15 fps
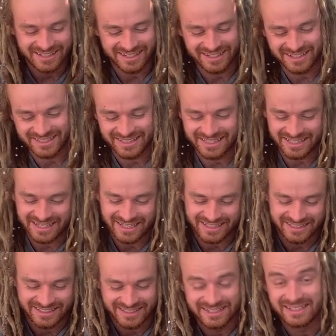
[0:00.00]
Okay,
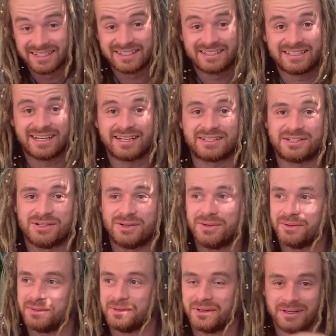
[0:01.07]
take
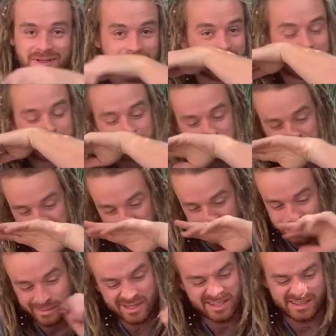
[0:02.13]
two.
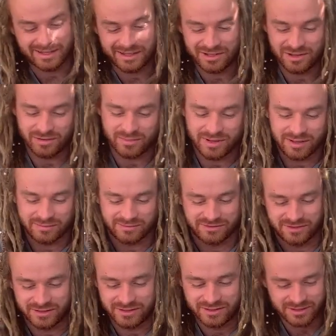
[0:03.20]
Thank you, Mum,
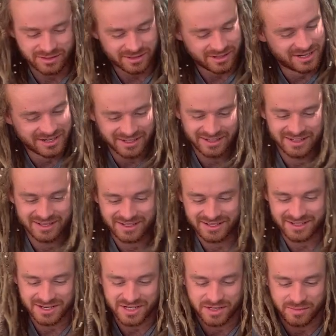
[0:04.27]
for
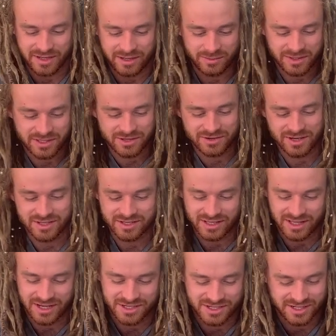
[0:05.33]
stitching me up with the
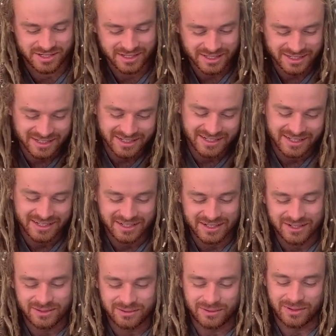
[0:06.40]
translation.
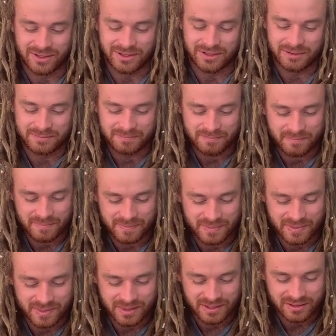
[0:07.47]
Righto.
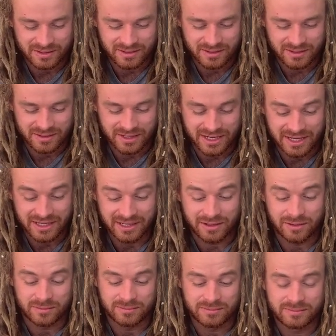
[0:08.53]
How you
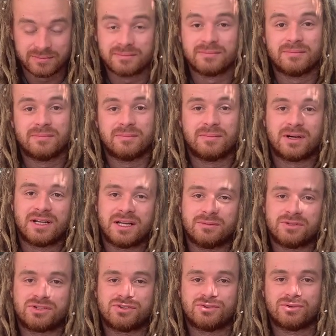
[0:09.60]
going? My
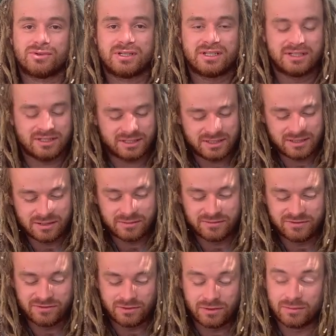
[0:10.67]
name's Troy. I'm
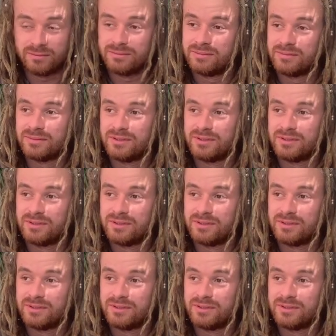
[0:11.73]
from,